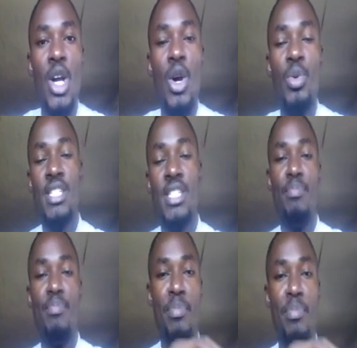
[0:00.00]
which
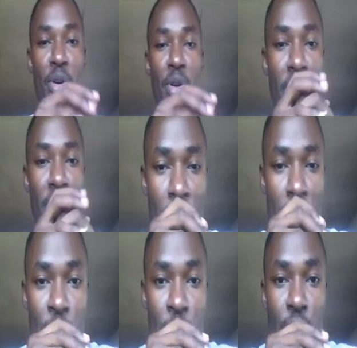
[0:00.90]
some people
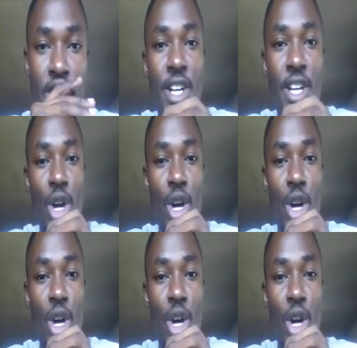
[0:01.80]
also refer to